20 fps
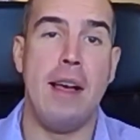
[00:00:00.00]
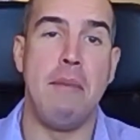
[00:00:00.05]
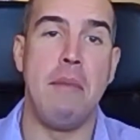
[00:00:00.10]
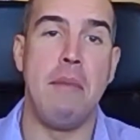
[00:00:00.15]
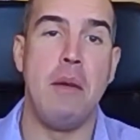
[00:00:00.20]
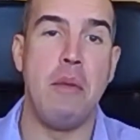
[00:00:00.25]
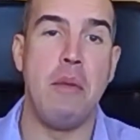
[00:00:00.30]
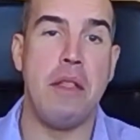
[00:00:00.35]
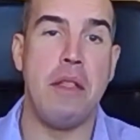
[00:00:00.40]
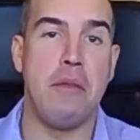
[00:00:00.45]

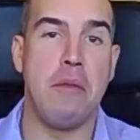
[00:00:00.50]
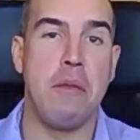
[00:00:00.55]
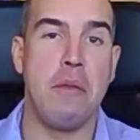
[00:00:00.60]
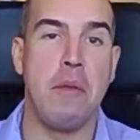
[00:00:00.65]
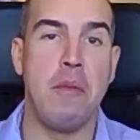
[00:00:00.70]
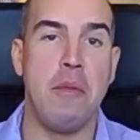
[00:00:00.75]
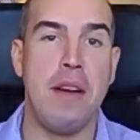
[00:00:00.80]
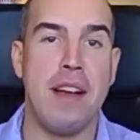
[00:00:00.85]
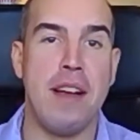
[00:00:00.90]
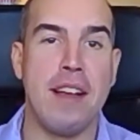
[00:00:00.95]
Whether it will
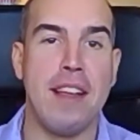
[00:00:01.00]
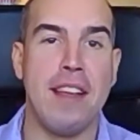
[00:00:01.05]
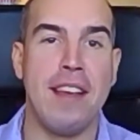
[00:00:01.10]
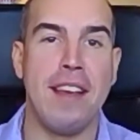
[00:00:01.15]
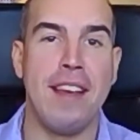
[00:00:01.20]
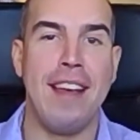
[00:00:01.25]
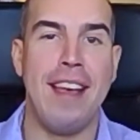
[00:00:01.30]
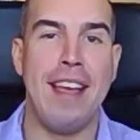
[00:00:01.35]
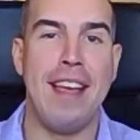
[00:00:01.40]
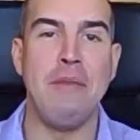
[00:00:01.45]
work
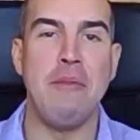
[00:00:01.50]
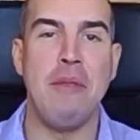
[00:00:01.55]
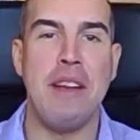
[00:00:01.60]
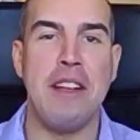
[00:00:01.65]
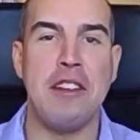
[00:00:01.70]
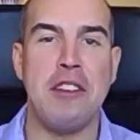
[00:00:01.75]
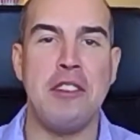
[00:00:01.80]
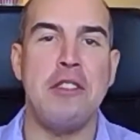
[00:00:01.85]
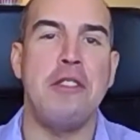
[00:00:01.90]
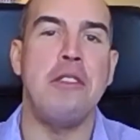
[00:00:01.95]
in the way it
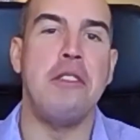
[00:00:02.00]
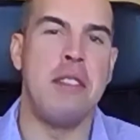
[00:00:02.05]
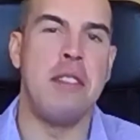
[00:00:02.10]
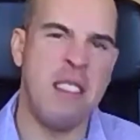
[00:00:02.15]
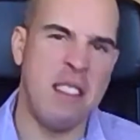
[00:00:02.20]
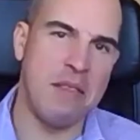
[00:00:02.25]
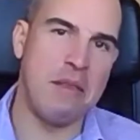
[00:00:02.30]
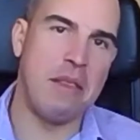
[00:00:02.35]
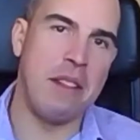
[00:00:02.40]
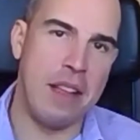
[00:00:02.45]
should,
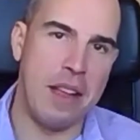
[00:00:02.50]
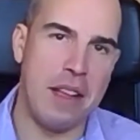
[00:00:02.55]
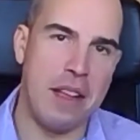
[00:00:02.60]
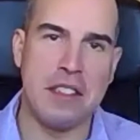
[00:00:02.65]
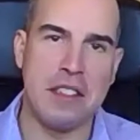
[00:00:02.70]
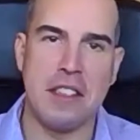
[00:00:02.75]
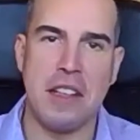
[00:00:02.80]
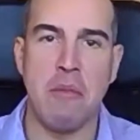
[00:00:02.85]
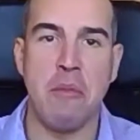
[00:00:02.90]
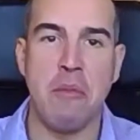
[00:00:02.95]
like as
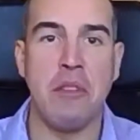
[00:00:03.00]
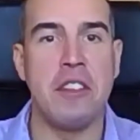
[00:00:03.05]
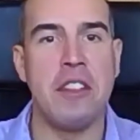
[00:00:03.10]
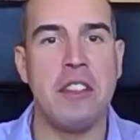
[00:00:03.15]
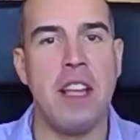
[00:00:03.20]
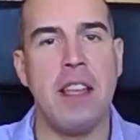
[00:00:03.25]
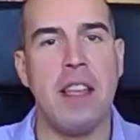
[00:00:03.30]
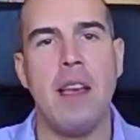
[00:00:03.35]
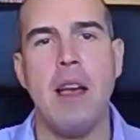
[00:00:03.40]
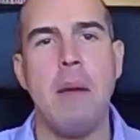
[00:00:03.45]
I say, we'll
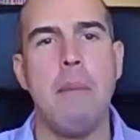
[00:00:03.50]
see.